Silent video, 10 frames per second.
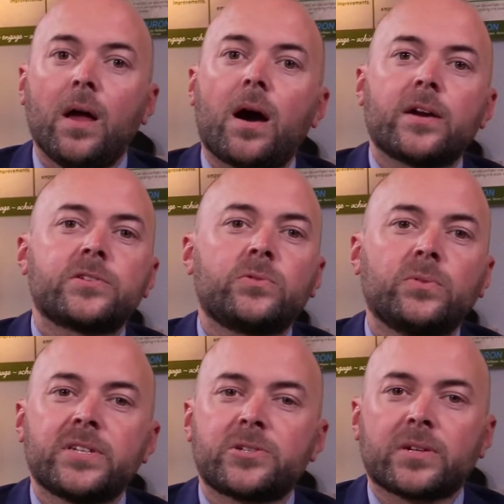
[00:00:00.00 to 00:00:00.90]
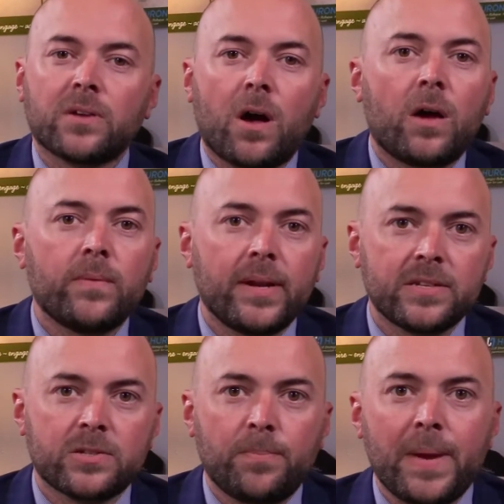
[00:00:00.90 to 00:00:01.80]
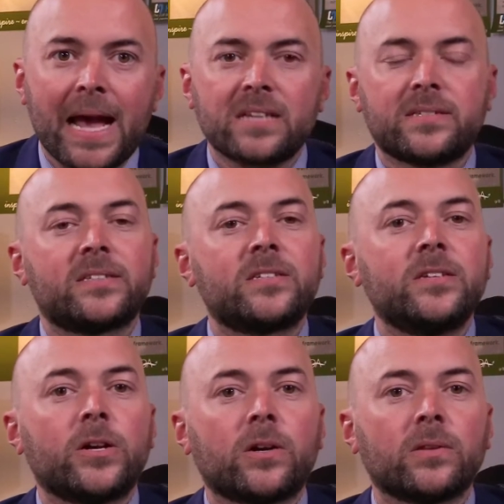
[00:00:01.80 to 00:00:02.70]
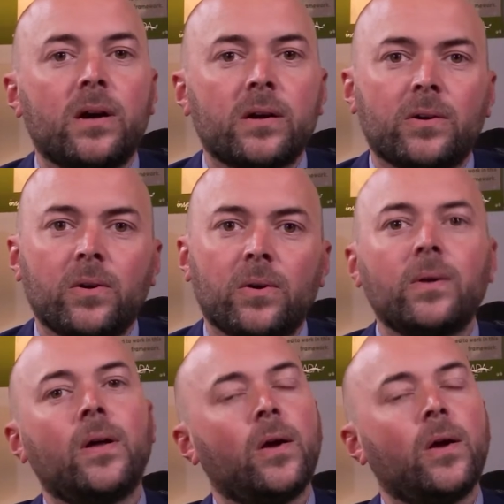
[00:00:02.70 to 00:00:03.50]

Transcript: our school district already surpassed its year-long goal.